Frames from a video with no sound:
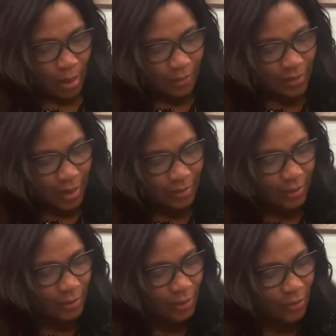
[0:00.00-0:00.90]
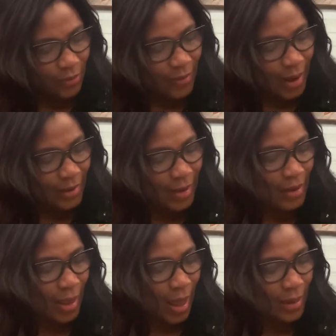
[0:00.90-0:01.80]
Then the little red
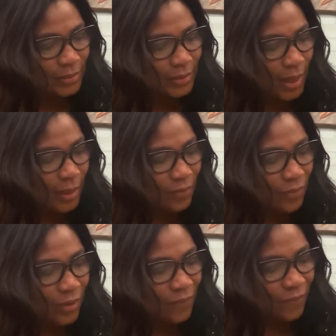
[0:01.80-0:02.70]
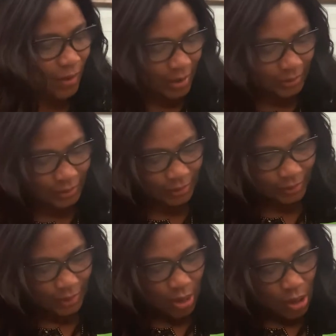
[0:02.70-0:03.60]
hen asked her three friends,
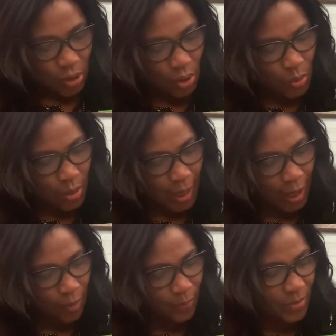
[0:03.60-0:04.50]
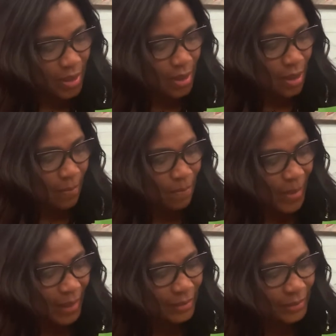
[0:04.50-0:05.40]
"Who will help me
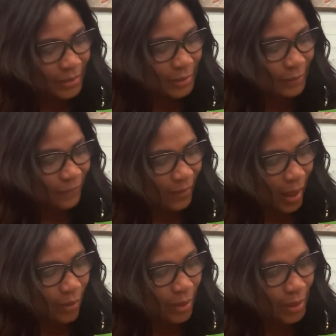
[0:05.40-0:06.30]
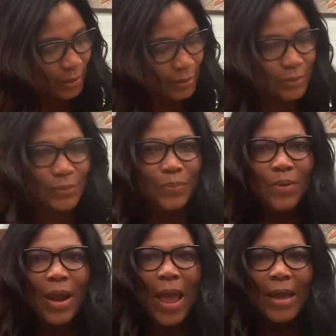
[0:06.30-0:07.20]
make this flour into
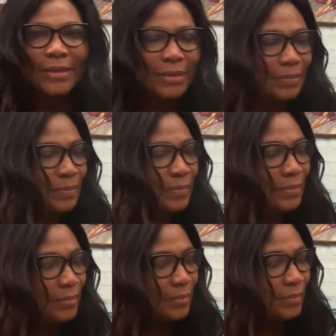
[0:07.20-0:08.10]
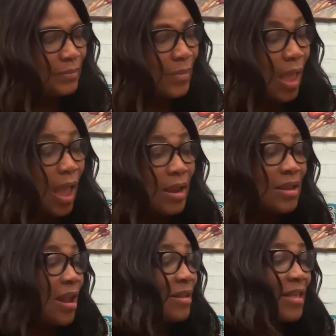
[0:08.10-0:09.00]
bread?"
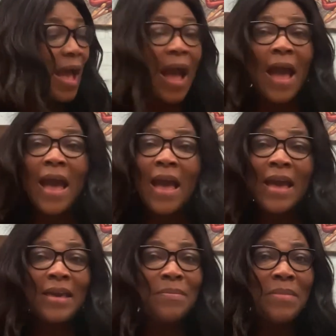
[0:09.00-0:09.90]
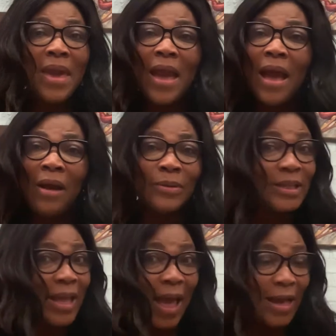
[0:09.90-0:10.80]
"Not I," meowed
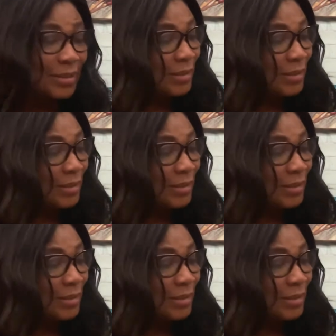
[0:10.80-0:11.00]
the cat.